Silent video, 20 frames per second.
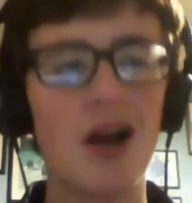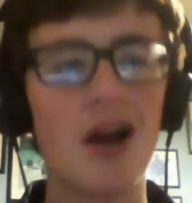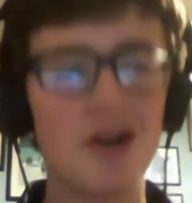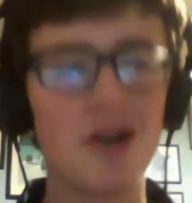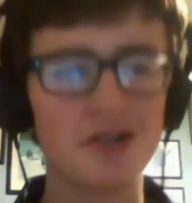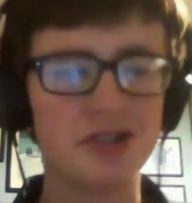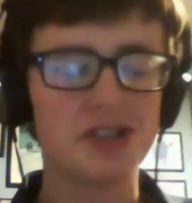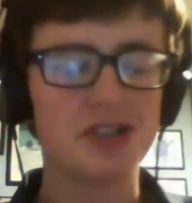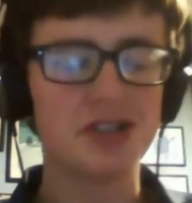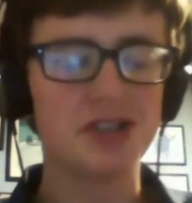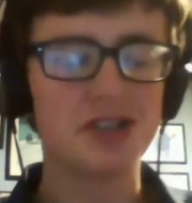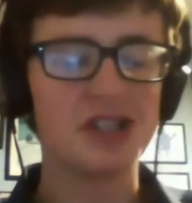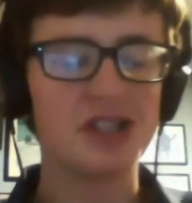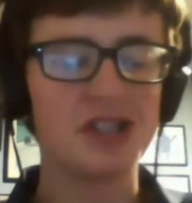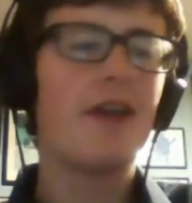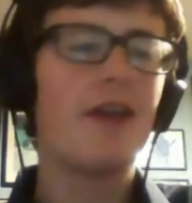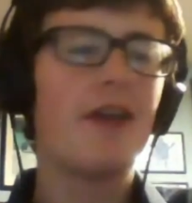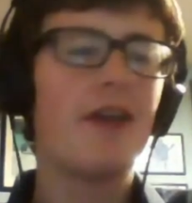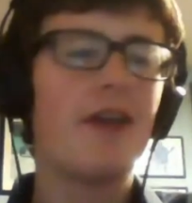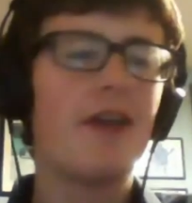stand
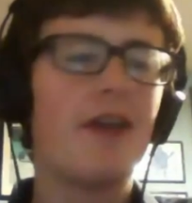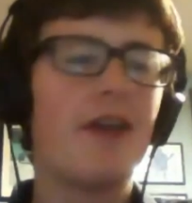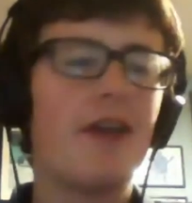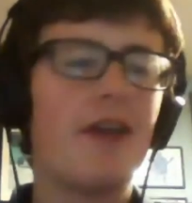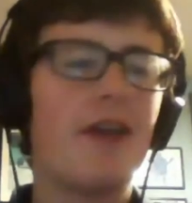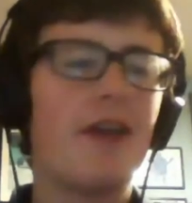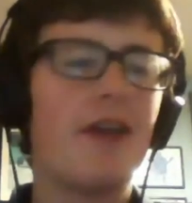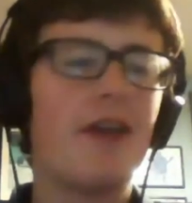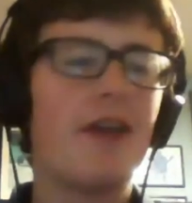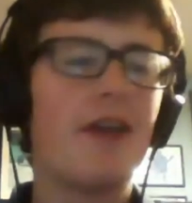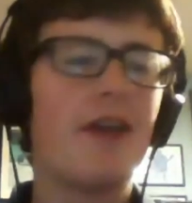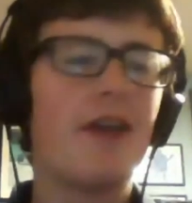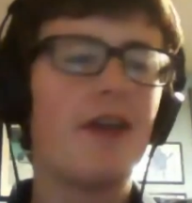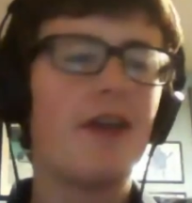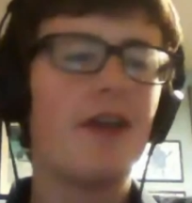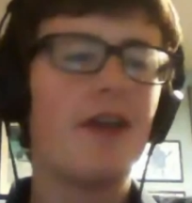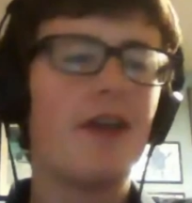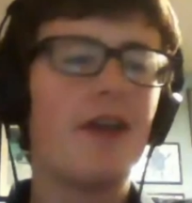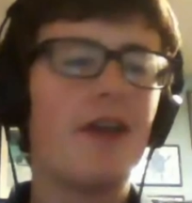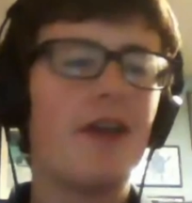there and watch these two blokes
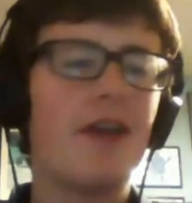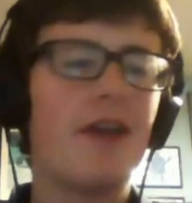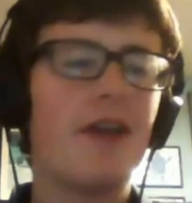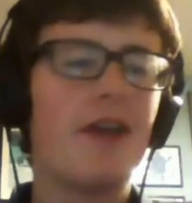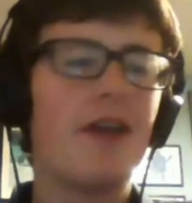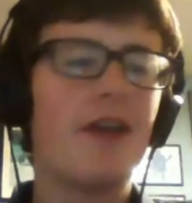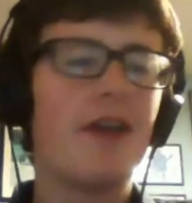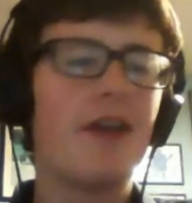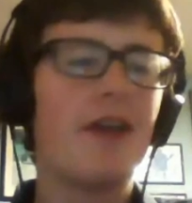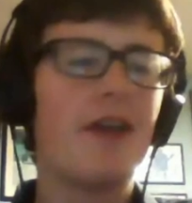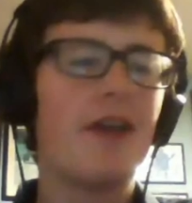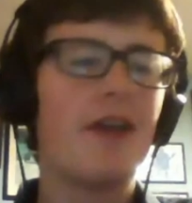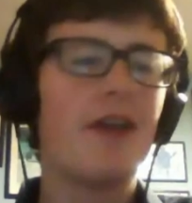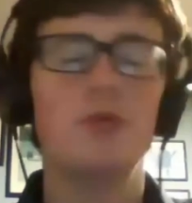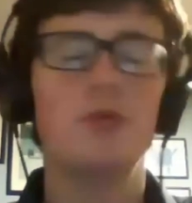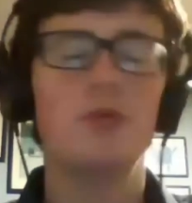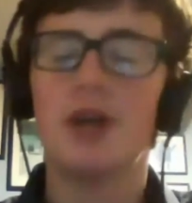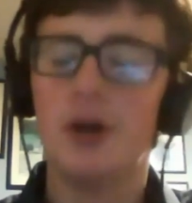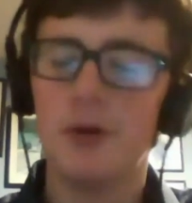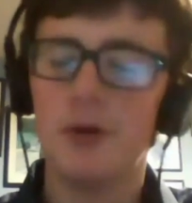argue, like, oh gosh,
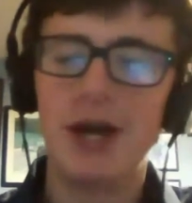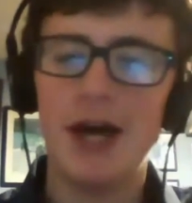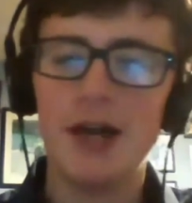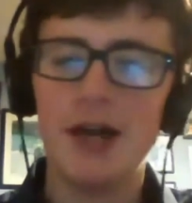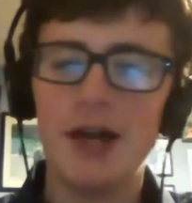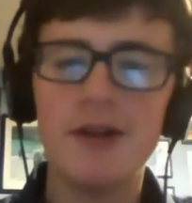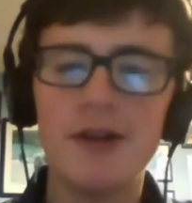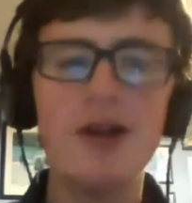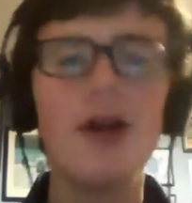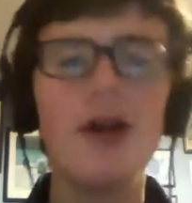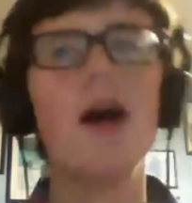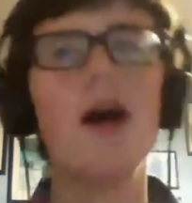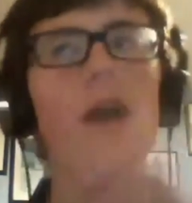here we go again.